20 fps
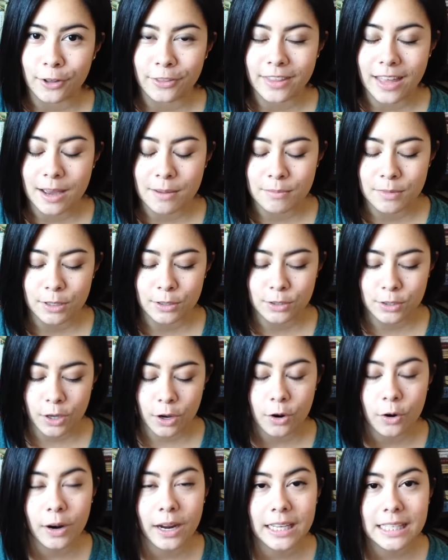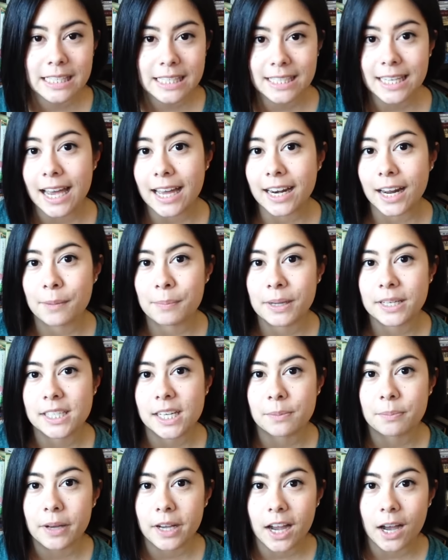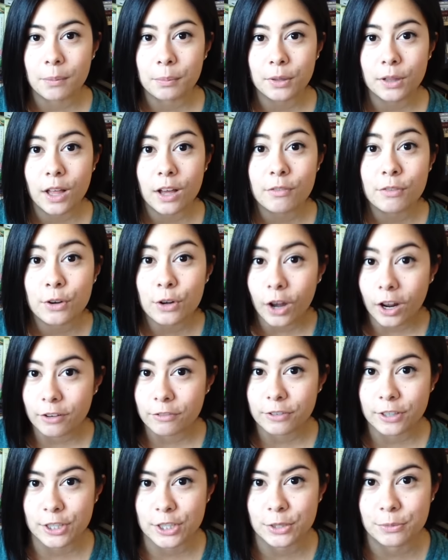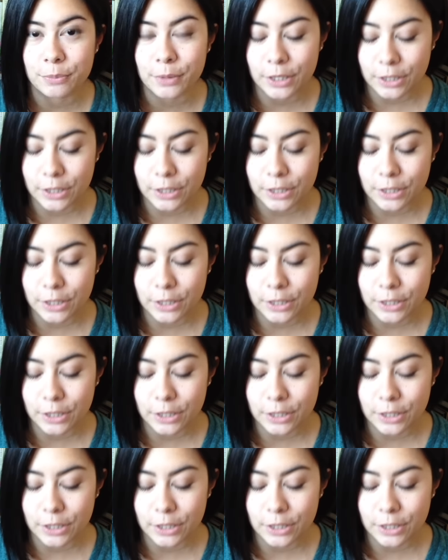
on them, so instead I picked up a couple of nonfiction